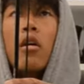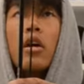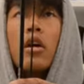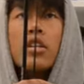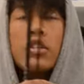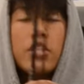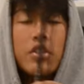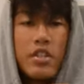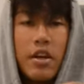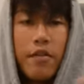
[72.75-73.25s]

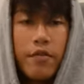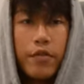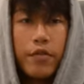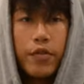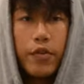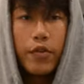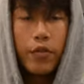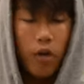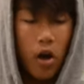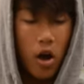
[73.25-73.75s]
It's a 7
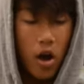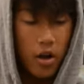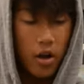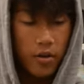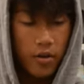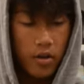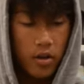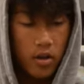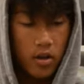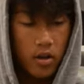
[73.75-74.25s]
foot rod.
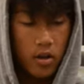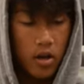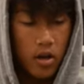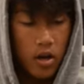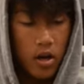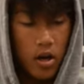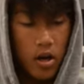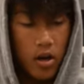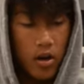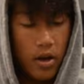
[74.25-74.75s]

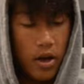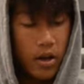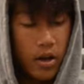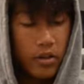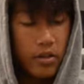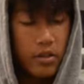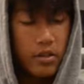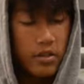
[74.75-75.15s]
Ugly